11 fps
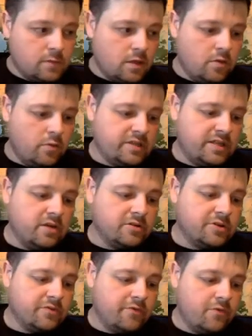What the
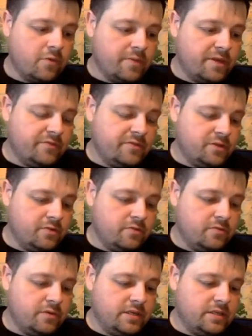alternate form gives
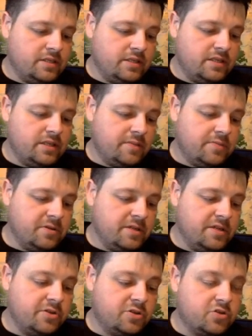you is the
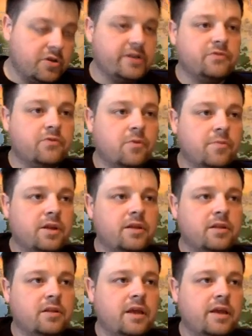ability to transform
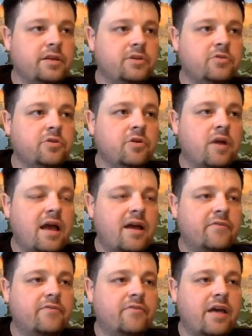it. Like, you don't
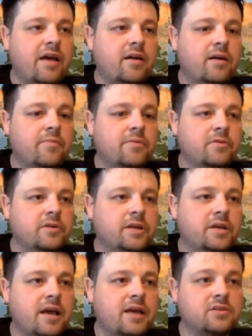have that
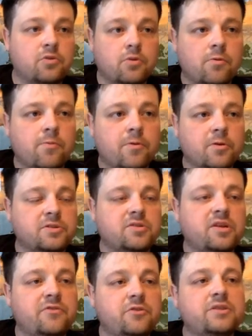ability as a normal person.
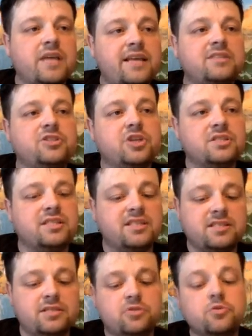If you take just
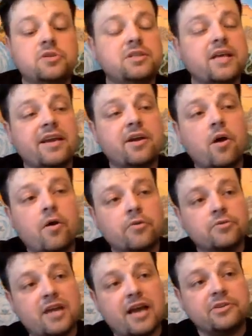these, you could take all
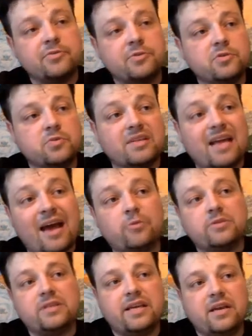those attributes without
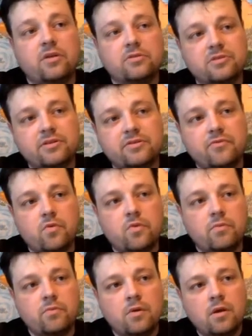taking alternate
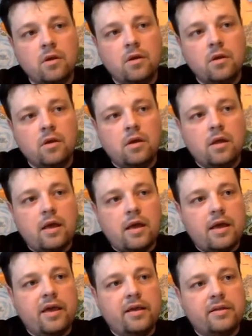form,
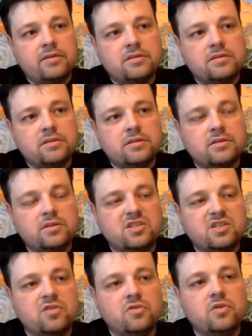and
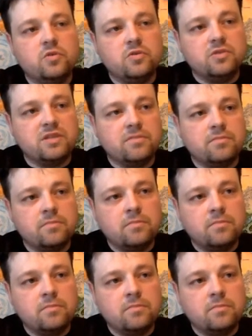still use them,